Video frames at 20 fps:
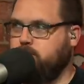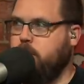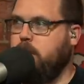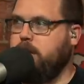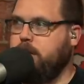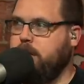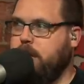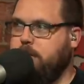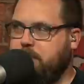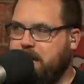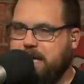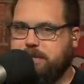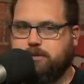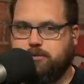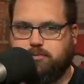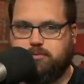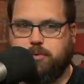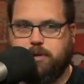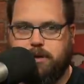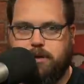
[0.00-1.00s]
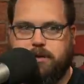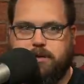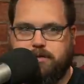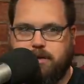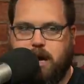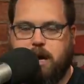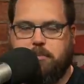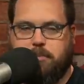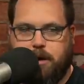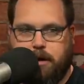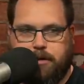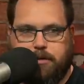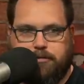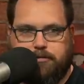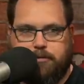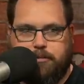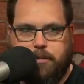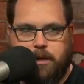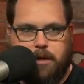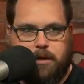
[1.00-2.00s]
run game. That's really the tiebreaker
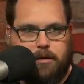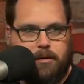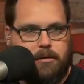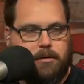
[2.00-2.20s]
for me.